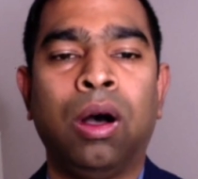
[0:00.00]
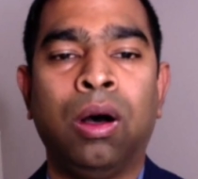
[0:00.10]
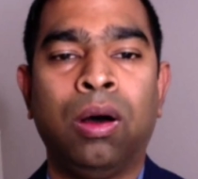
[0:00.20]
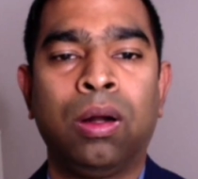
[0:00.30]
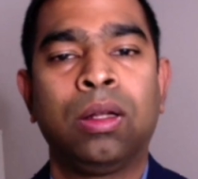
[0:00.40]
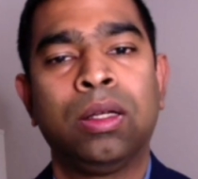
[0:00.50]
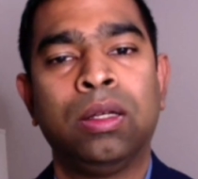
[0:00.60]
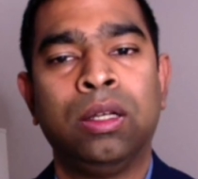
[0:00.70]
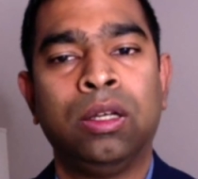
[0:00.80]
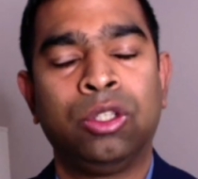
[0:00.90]
or
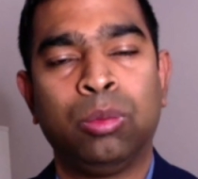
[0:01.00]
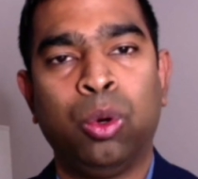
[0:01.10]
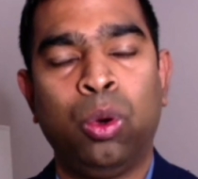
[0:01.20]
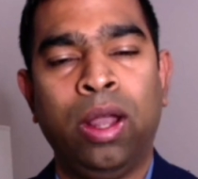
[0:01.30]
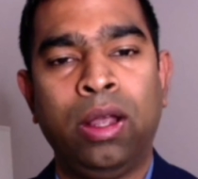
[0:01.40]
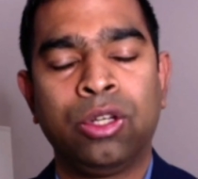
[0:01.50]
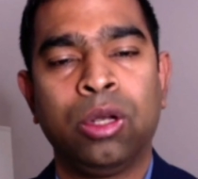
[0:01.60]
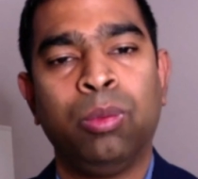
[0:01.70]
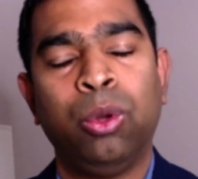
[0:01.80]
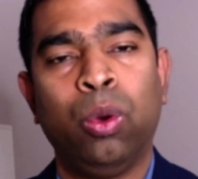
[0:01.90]
supporting
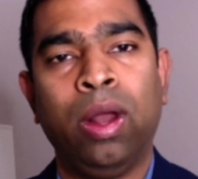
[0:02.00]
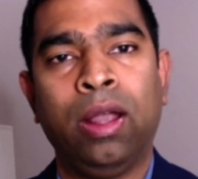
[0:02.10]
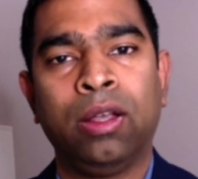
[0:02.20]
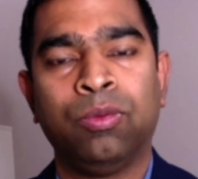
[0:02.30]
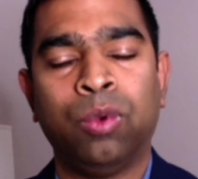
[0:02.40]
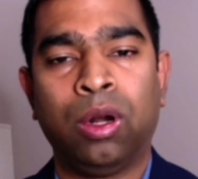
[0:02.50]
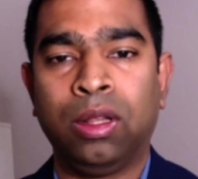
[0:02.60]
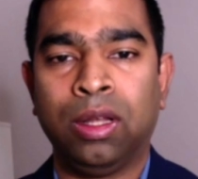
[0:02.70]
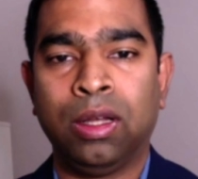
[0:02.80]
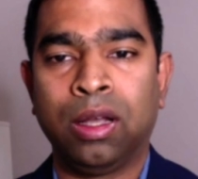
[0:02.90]
edge computing
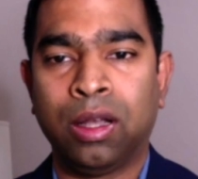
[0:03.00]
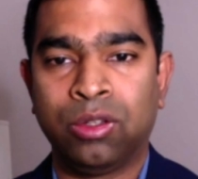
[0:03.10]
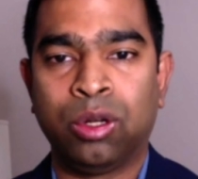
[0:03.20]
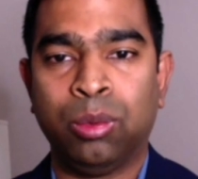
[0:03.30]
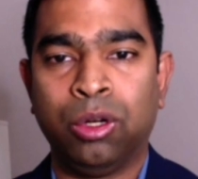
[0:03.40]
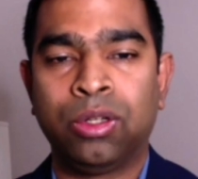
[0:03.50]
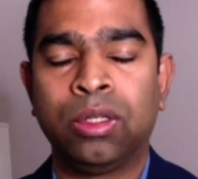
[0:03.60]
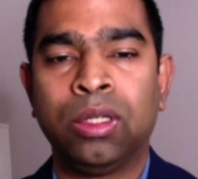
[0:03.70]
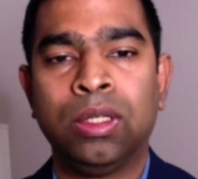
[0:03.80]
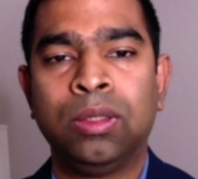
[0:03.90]
for the
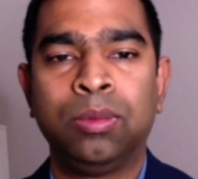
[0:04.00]
customers.